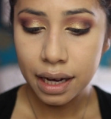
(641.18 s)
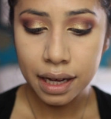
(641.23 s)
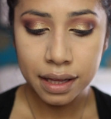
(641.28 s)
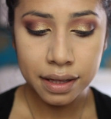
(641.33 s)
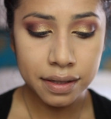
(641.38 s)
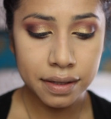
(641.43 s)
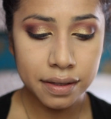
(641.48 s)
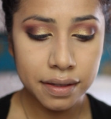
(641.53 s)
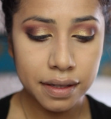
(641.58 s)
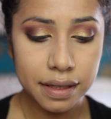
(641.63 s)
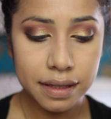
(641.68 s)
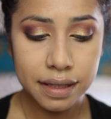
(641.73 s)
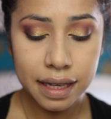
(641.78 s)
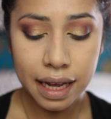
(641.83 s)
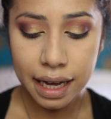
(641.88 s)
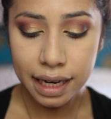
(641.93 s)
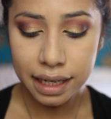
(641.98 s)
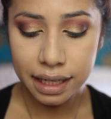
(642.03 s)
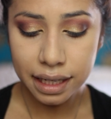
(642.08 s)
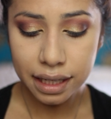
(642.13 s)
This is a
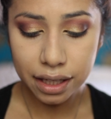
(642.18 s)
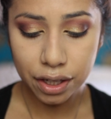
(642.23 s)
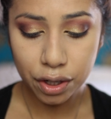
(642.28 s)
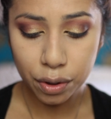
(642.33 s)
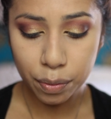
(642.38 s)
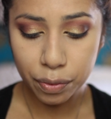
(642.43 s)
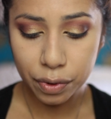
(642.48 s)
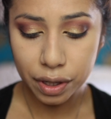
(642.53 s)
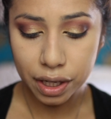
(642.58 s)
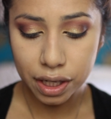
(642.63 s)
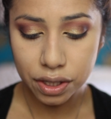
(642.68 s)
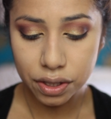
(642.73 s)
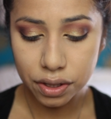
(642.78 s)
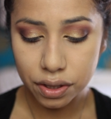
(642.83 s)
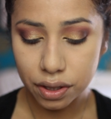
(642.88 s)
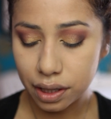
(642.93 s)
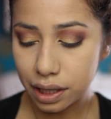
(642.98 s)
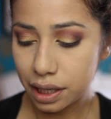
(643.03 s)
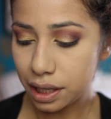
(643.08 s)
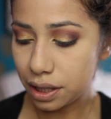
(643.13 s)
tiny little
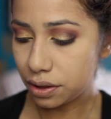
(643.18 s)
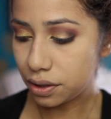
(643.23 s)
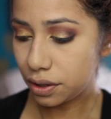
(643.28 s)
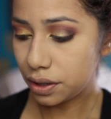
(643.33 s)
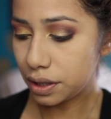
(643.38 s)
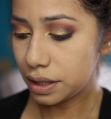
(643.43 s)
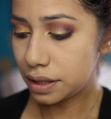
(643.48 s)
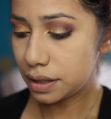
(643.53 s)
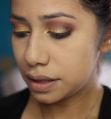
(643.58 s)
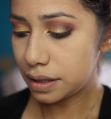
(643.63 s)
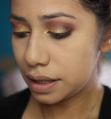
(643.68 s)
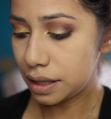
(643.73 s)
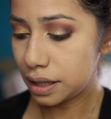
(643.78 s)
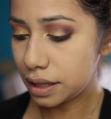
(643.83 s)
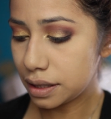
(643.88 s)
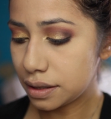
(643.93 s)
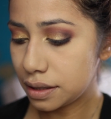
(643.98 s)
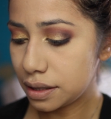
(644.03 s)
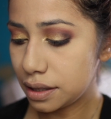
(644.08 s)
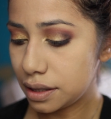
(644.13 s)
brush,
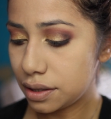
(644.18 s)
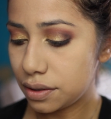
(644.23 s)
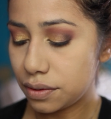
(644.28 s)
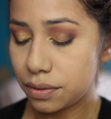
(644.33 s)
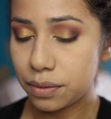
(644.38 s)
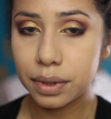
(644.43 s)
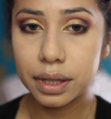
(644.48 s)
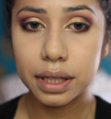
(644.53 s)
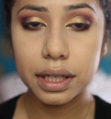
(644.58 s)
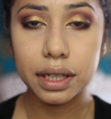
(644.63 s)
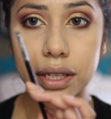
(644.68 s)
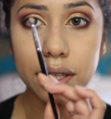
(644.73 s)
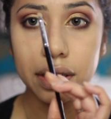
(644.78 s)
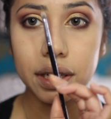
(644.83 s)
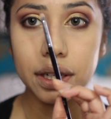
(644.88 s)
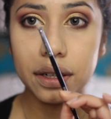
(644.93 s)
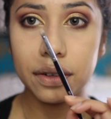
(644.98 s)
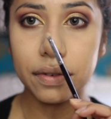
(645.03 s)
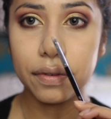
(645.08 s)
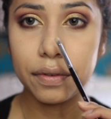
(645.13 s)
E36. It's really
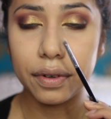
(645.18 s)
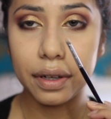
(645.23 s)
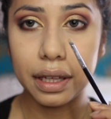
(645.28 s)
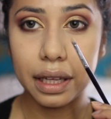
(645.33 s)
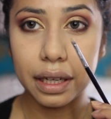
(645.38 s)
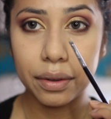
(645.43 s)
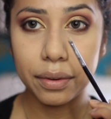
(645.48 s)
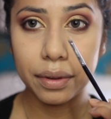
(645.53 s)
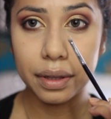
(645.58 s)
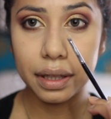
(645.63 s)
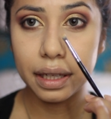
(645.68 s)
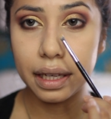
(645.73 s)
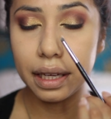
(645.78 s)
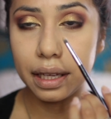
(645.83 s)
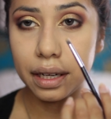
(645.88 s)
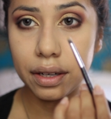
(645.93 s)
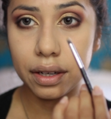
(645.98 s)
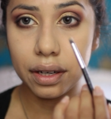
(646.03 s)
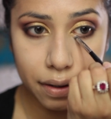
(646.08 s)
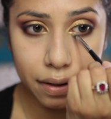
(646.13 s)
good for like really
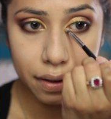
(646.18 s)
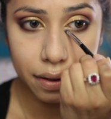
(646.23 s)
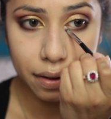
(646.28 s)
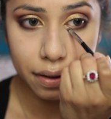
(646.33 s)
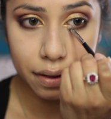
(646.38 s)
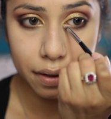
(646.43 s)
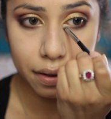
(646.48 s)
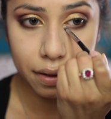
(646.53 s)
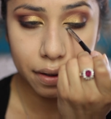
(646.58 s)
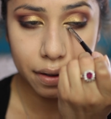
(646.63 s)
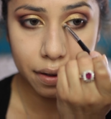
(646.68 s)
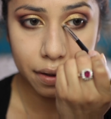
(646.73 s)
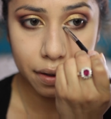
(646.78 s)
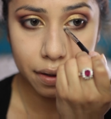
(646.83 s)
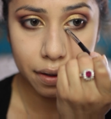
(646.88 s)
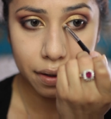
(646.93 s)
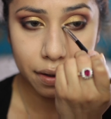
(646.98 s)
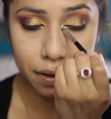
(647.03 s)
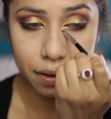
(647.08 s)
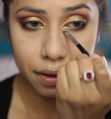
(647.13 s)
getting
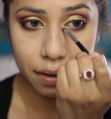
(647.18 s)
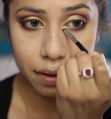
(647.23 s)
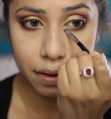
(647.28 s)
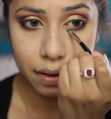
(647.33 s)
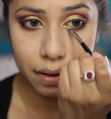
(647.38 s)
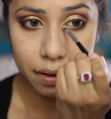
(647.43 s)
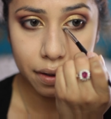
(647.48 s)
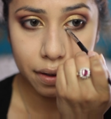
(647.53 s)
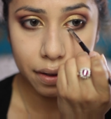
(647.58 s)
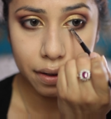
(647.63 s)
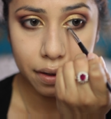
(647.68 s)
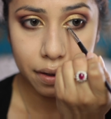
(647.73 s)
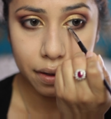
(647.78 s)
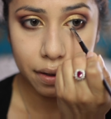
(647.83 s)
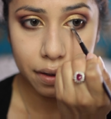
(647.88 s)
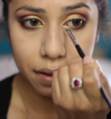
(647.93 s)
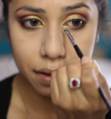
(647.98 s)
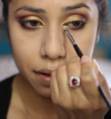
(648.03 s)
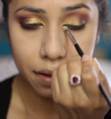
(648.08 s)
in your inner corner.